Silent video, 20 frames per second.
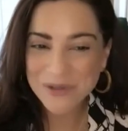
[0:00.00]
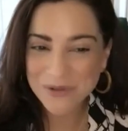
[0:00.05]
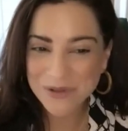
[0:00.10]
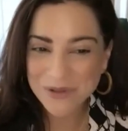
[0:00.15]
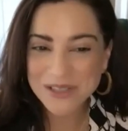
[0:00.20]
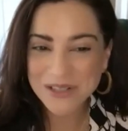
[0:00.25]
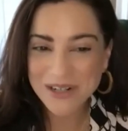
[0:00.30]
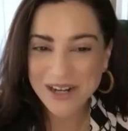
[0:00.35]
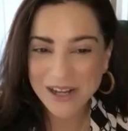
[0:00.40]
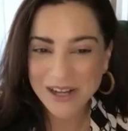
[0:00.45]

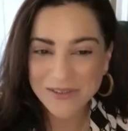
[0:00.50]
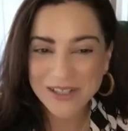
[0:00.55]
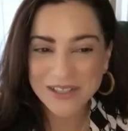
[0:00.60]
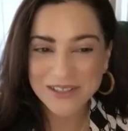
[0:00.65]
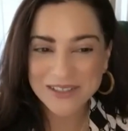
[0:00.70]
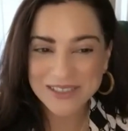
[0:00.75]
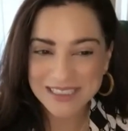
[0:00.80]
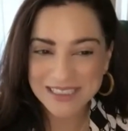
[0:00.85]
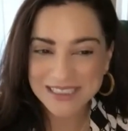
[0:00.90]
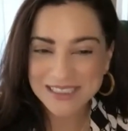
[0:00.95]
towards our
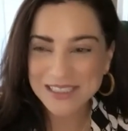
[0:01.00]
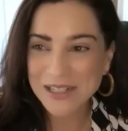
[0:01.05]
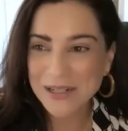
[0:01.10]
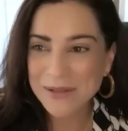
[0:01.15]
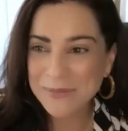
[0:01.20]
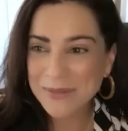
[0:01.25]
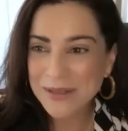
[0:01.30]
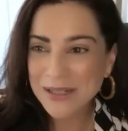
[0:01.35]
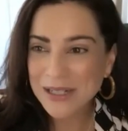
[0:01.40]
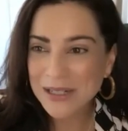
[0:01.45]
healthcare
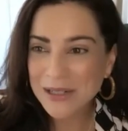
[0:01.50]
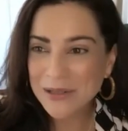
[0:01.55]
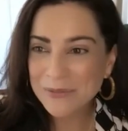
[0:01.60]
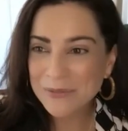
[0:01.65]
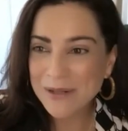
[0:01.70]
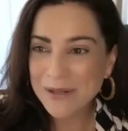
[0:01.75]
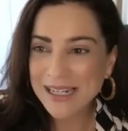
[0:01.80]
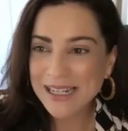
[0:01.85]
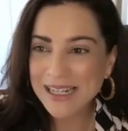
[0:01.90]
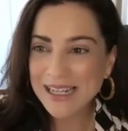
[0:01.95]
system
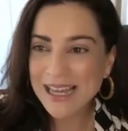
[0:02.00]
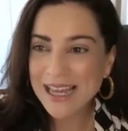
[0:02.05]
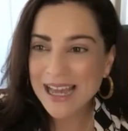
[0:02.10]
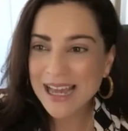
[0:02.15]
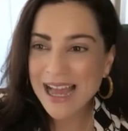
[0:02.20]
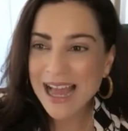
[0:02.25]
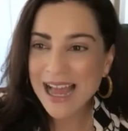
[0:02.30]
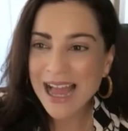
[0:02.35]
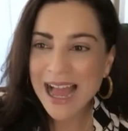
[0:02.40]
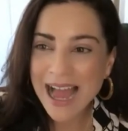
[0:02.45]
right
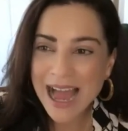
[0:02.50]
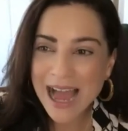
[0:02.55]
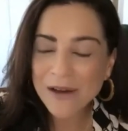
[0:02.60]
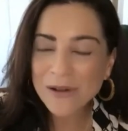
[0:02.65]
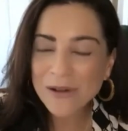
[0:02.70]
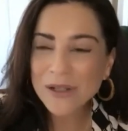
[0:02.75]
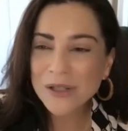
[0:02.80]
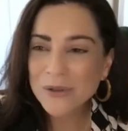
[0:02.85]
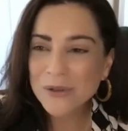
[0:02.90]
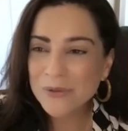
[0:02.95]

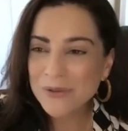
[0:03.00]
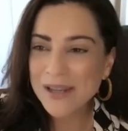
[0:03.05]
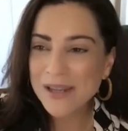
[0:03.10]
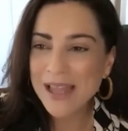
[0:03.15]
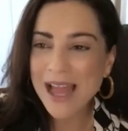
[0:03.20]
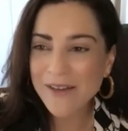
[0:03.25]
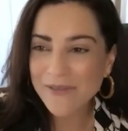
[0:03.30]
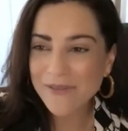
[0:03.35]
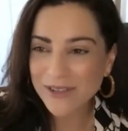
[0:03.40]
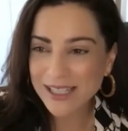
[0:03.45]
how do you
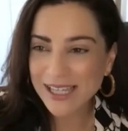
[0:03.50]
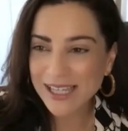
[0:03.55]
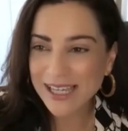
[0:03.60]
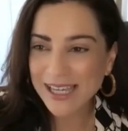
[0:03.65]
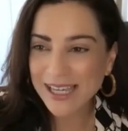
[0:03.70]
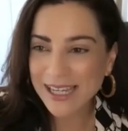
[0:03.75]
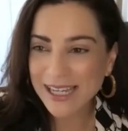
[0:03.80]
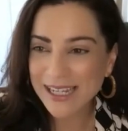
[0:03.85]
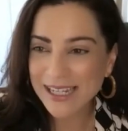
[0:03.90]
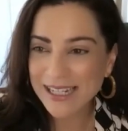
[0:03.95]

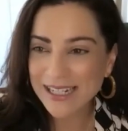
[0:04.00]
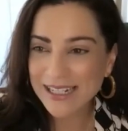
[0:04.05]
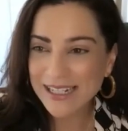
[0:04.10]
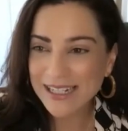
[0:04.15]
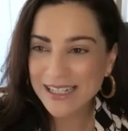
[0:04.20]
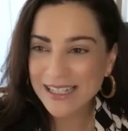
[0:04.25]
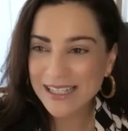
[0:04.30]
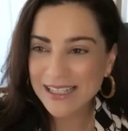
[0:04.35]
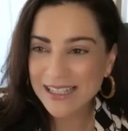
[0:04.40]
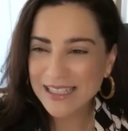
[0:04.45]
navigate
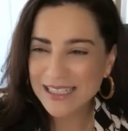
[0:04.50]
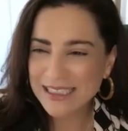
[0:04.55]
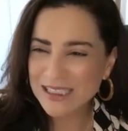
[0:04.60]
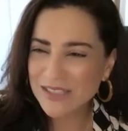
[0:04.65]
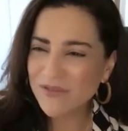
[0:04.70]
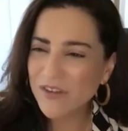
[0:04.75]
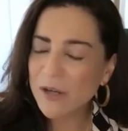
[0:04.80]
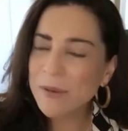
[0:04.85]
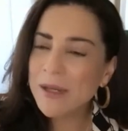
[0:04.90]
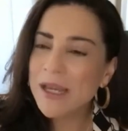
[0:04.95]
this
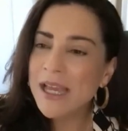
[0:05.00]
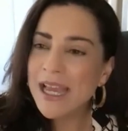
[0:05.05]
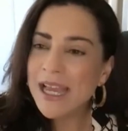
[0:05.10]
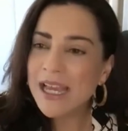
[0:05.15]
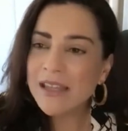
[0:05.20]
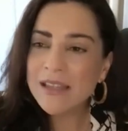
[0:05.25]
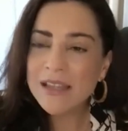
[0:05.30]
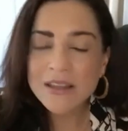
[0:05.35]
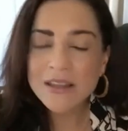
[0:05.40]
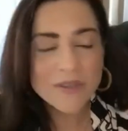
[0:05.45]
environment.
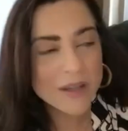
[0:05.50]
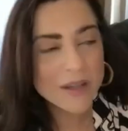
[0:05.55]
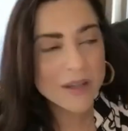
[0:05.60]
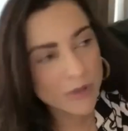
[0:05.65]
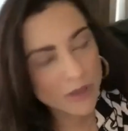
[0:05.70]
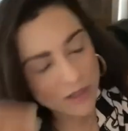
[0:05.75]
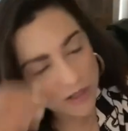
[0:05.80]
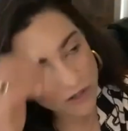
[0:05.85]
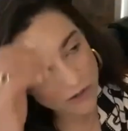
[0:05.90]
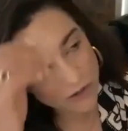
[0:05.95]
And the other thing I
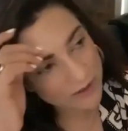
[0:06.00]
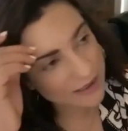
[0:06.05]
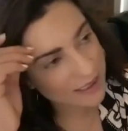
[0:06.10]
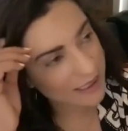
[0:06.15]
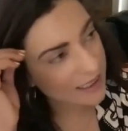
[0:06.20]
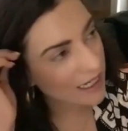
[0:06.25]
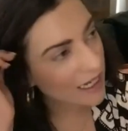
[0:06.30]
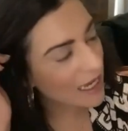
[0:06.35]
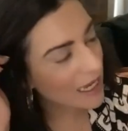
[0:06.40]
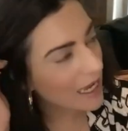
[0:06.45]
want to know is
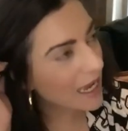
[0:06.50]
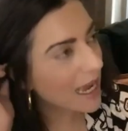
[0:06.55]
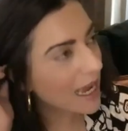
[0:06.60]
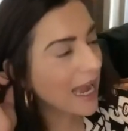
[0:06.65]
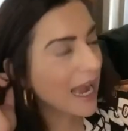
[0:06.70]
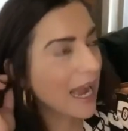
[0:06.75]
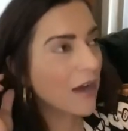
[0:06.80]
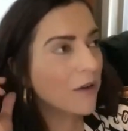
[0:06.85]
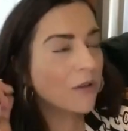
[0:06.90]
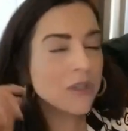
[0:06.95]
like,
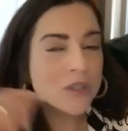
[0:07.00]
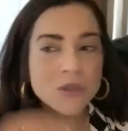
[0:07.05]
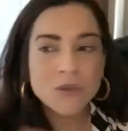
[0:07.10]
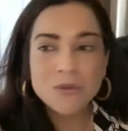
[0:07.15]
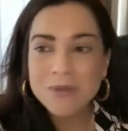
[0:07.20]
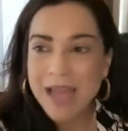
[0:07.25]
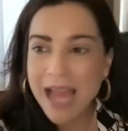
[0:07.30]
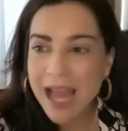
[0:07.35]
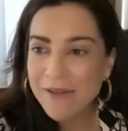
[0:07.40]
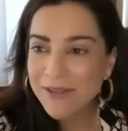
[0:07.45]
how do you
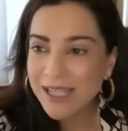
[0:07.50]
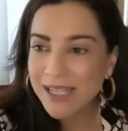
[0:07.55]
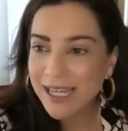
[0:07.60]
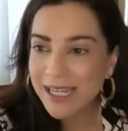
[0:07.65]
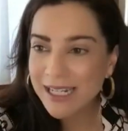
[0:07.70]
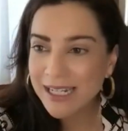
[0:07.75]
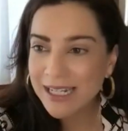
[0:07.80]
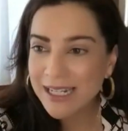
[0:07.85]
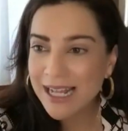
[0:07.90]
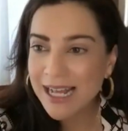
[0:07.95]

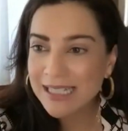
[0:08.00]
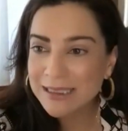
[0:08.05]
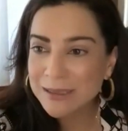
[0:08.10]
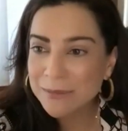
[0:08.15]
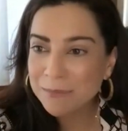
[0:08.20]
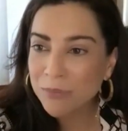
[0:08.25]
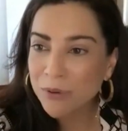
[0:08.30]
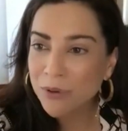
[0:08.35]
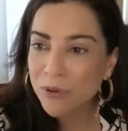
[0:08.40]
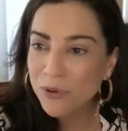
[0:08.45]
navigate it as a
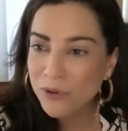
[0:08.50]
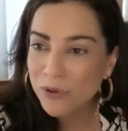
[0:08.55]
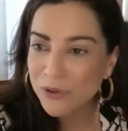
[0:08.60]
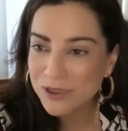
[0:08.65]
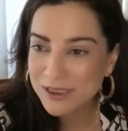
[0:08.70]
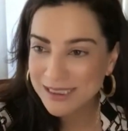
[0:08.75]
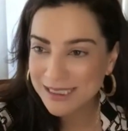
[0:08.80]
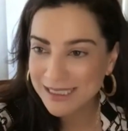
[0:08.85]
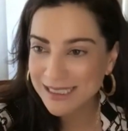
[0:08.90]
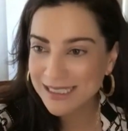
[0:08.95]

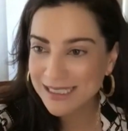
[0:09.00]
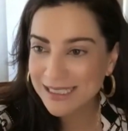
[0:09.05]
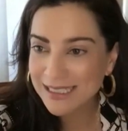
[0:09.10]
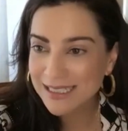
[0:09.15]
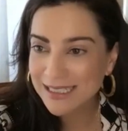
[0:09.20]
person?